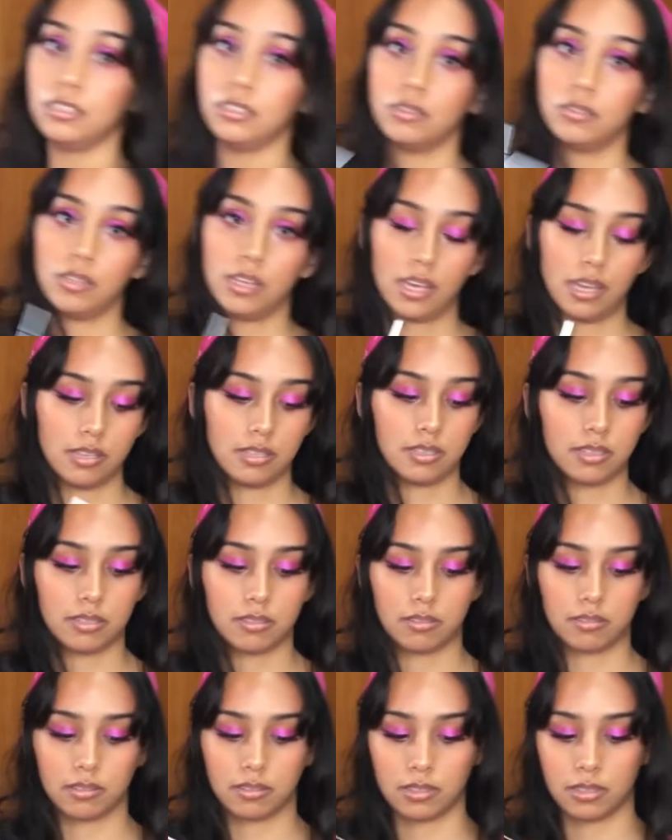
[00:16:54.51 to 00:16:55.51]
gonna do this
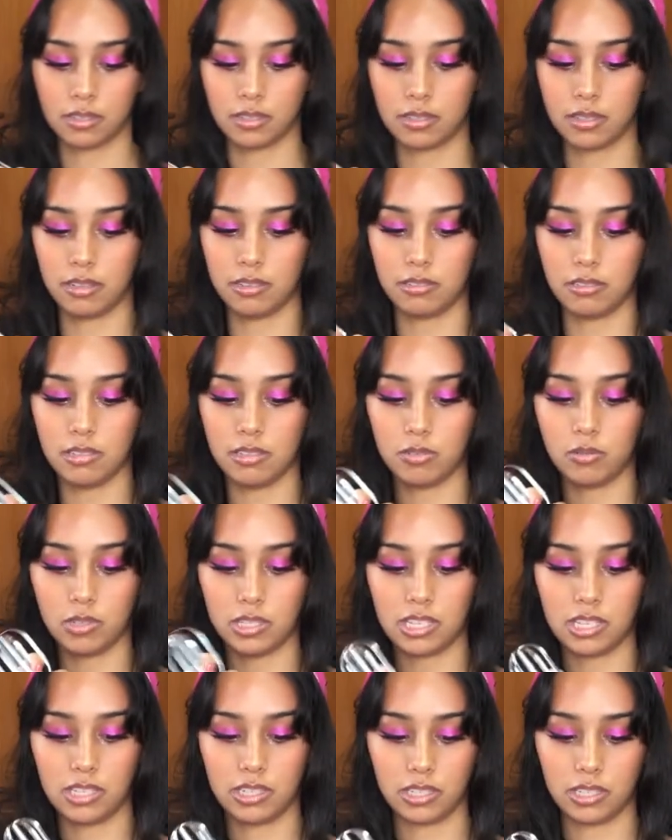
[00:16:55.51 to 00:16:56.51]
because this was
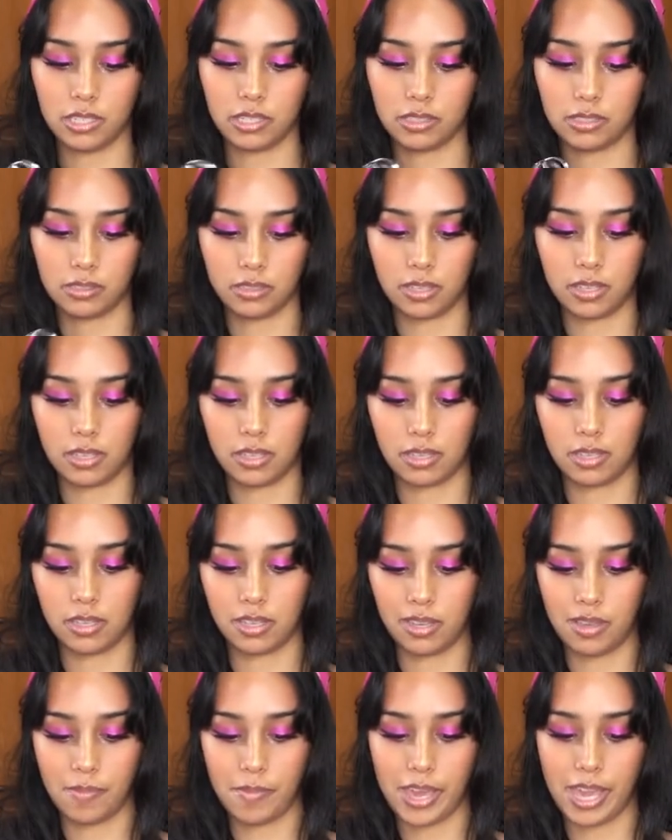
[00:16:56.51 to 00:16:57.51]
easier
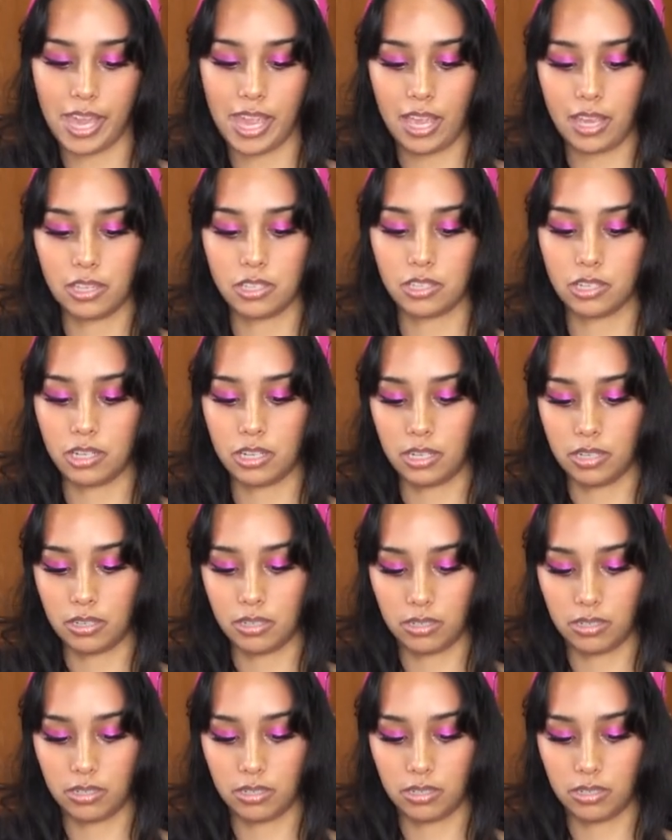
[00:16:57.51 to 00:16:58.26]
and my hands hurt.